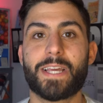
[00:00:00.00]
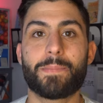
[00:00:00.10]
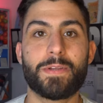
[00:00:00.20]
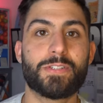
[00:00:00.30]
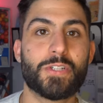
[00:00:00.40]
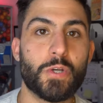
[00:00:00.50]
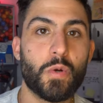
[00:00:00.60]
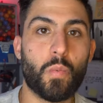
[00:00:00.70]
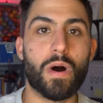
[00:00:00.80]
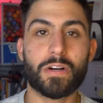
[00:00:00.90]
What's up,
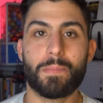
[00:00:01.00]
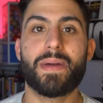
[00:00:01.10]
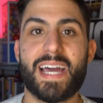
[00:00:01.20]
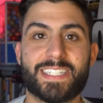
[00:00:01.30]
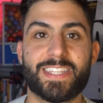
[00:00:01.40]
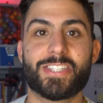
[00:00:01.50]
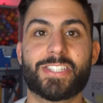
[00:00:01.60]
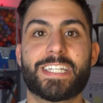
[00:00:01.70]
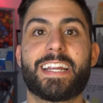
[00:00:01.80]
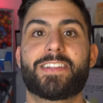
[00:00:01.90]
YouTube? Welcome back to this
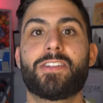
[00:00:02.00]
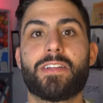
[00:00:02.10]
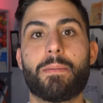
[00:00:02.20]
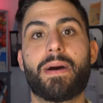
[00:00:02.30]
channel.